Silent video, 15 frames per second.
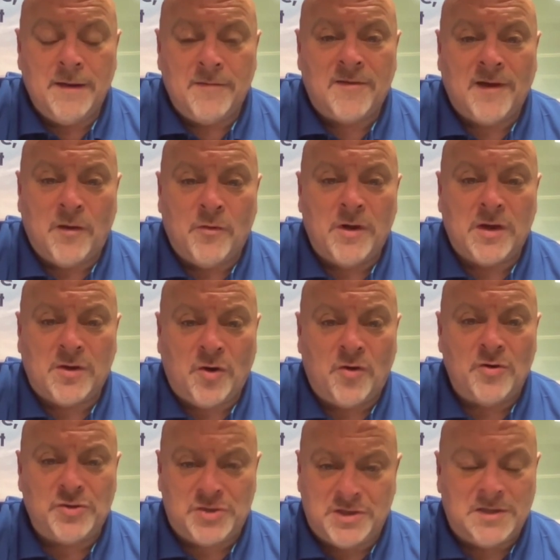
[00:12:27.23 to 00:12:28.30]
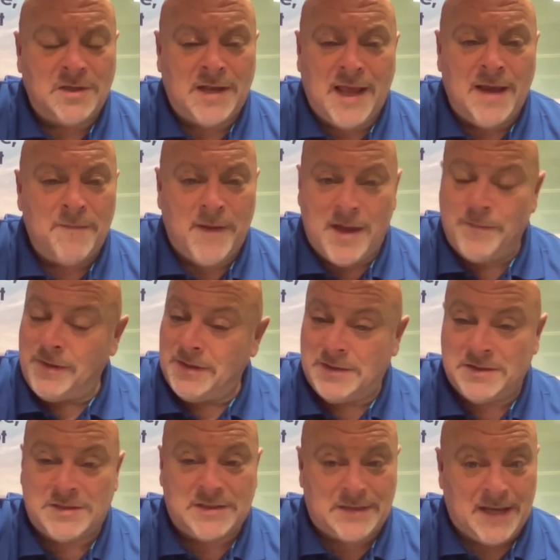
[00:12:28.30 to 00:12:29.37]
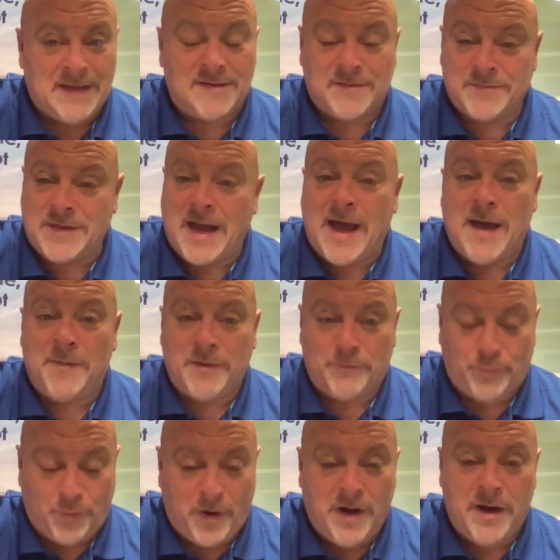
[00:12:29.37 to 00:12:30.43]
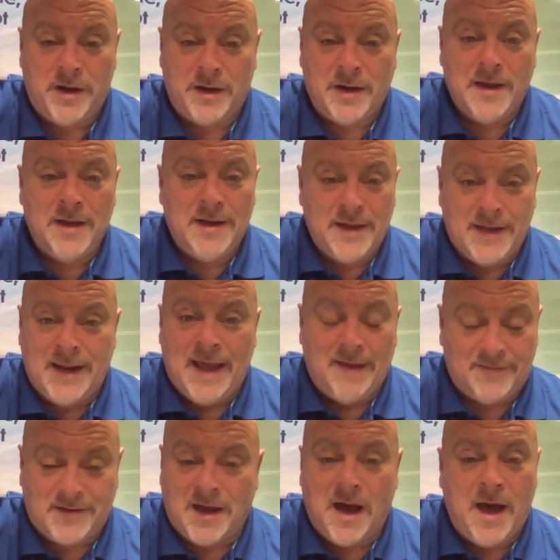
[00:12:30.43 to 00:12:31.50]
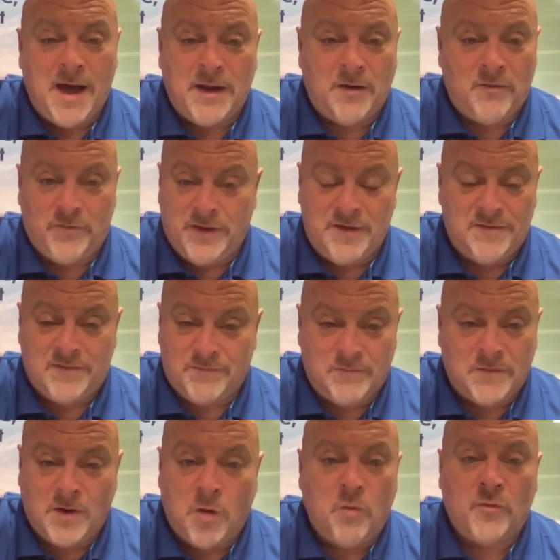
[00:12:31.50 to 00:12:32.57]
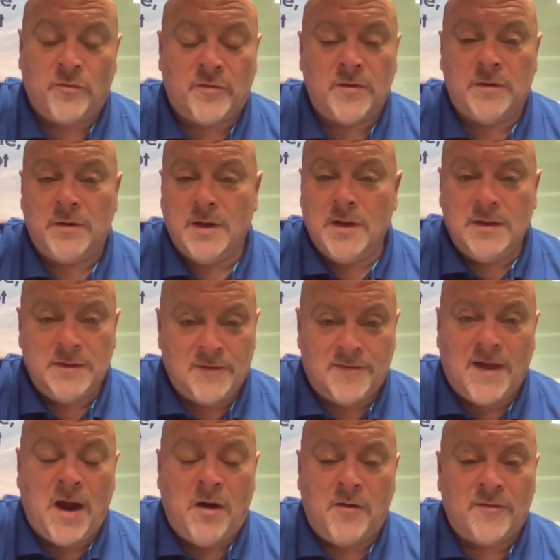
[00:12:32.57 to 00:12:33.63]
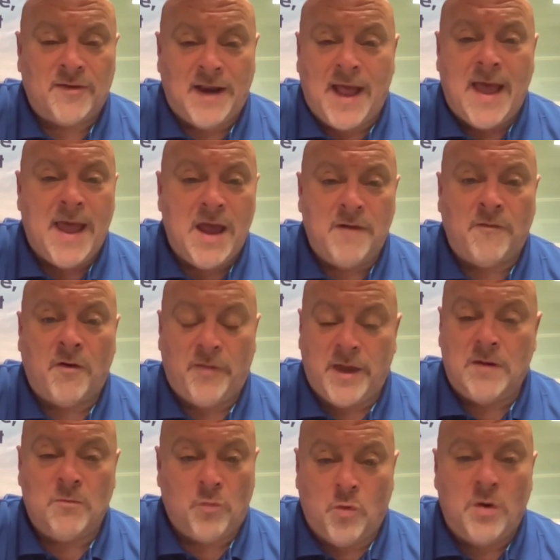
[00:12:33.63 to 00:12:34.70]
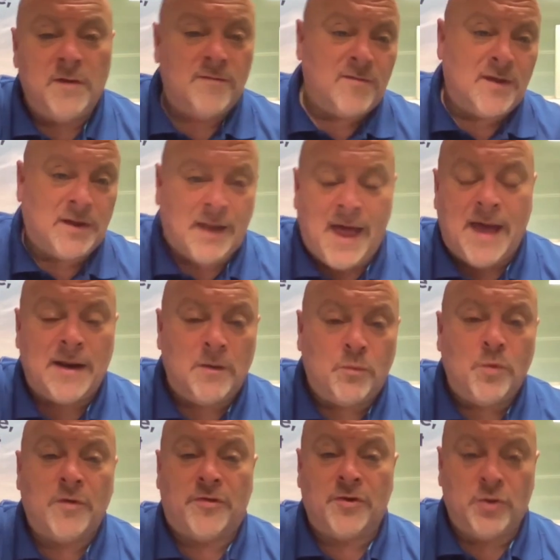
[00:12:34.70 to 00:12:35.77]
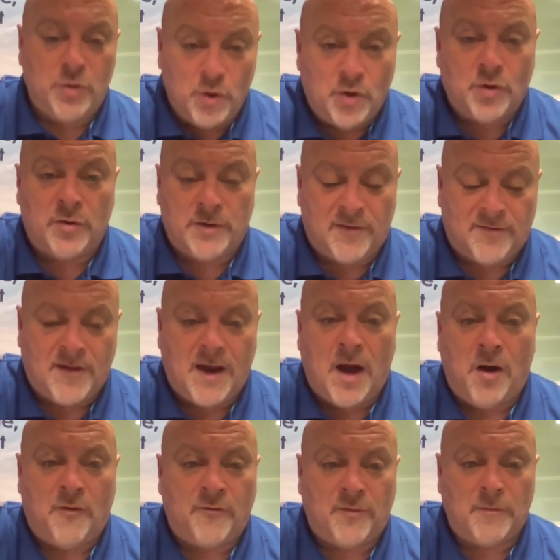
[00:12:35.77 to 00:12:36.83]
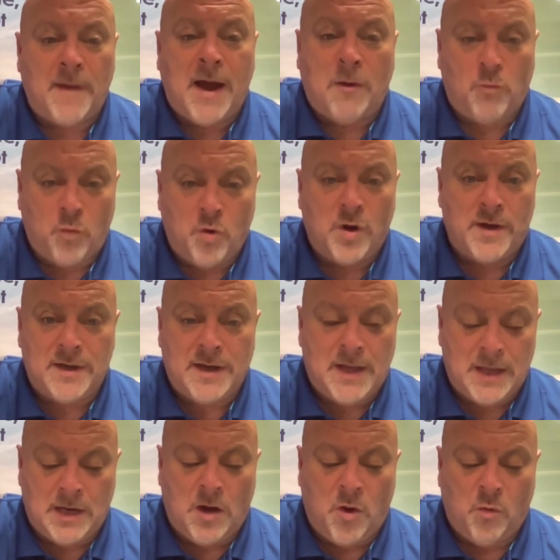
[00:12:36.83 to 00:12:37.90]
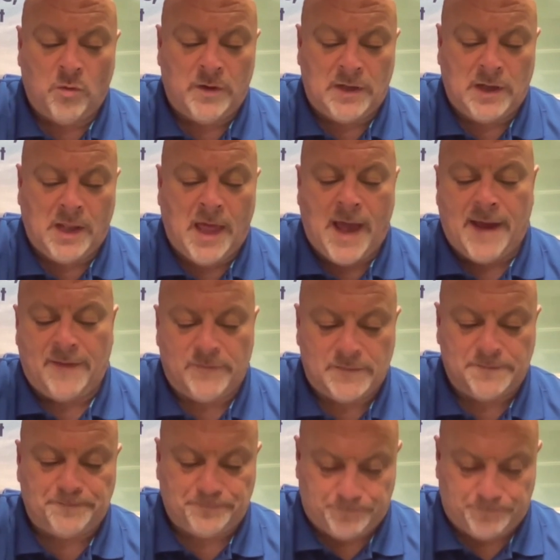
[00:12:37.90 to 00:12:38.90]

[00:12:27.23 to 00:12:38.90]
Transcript: and so I want to encourage you today, maybe just take some time and pray and ask God, are these goals and desires that I have, are they ones that line up with your desire for my one and only life?